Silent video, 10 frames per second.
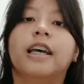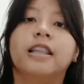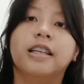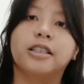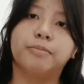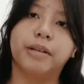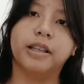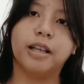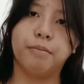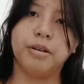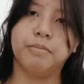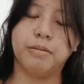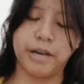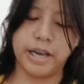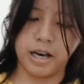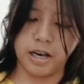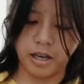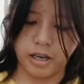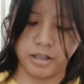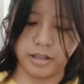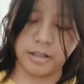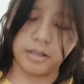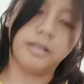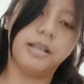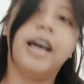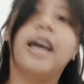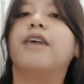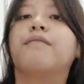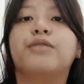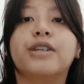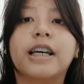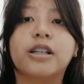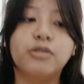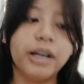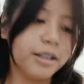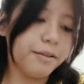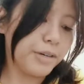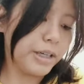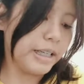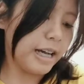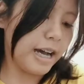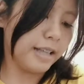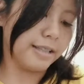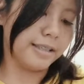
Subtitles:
Enlistment namin mamaya. And I have to get ready for that.